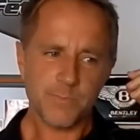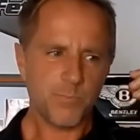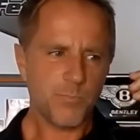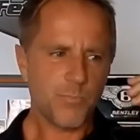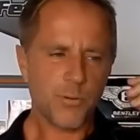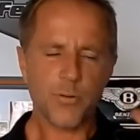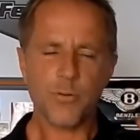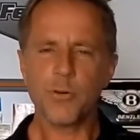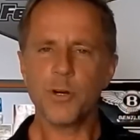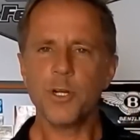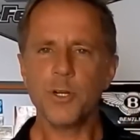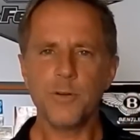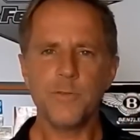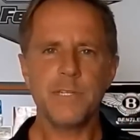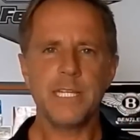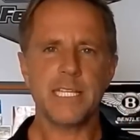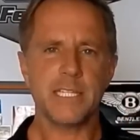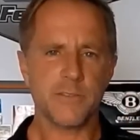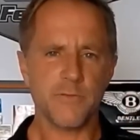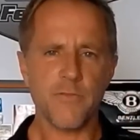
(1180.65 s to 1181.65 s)
proved
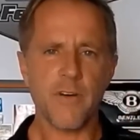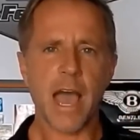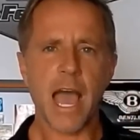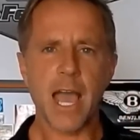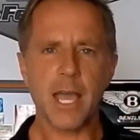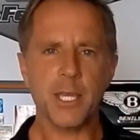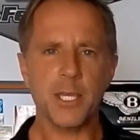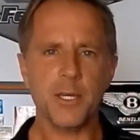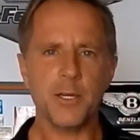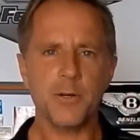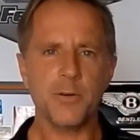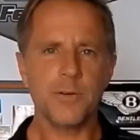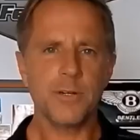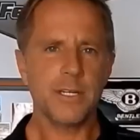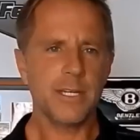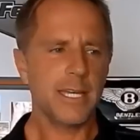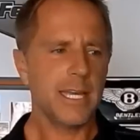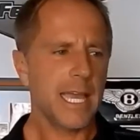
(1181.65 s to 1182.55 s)
his value,